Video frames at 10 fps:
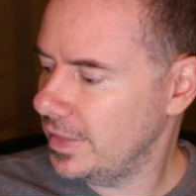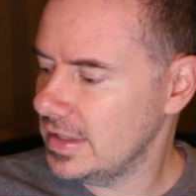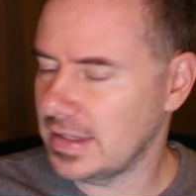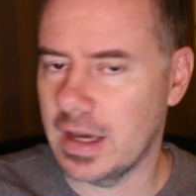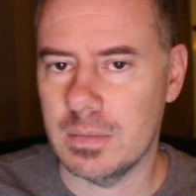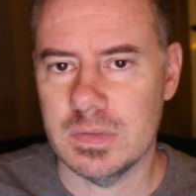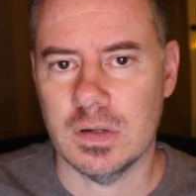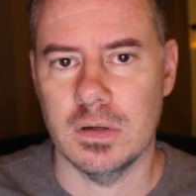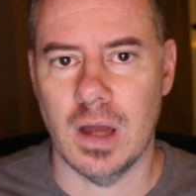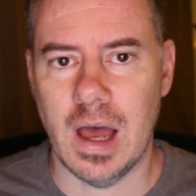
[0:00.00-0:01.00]
these items
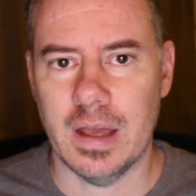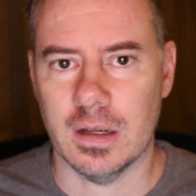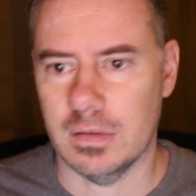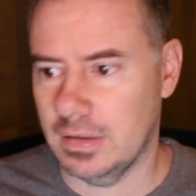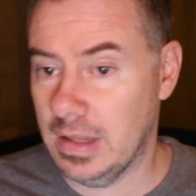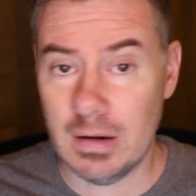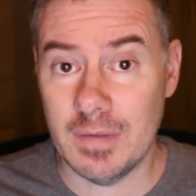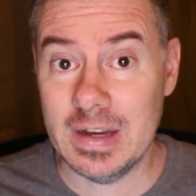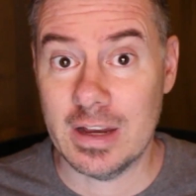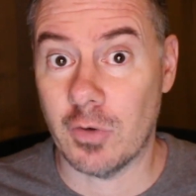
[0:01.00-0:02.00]
are not, they don't
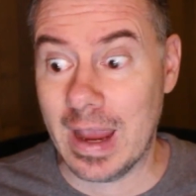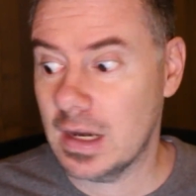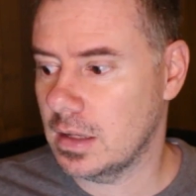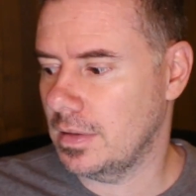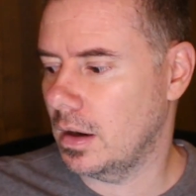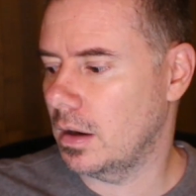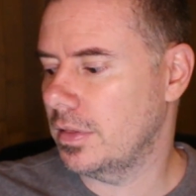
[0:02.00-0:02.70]
have any grain in there.